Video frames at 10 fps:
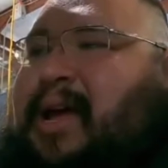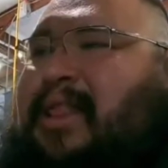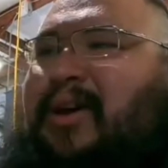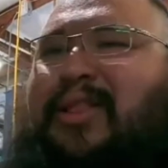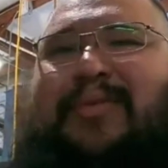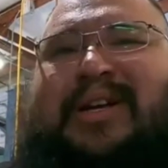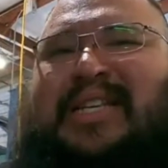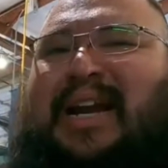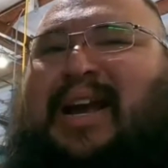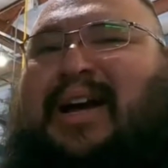And the only
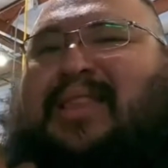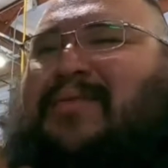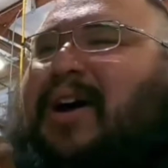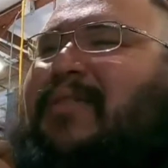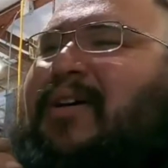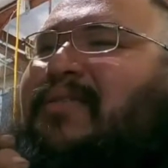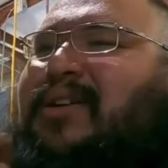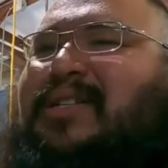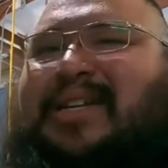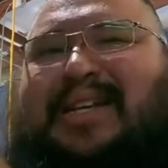reason I caught the valve cover
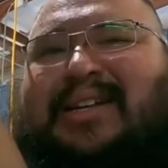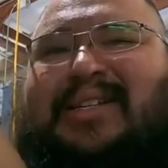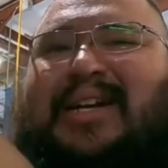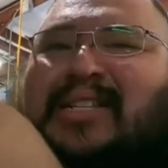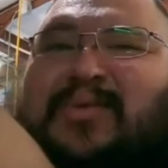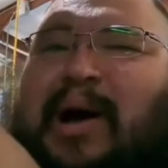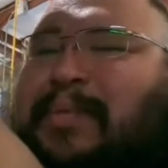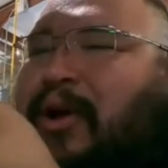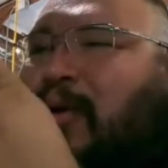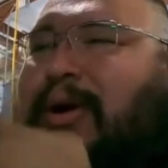is because I was gonna swap
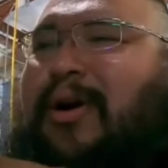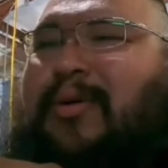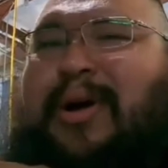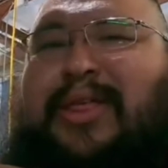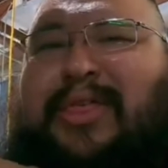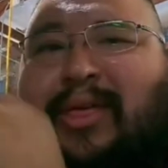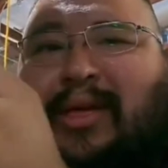the coil with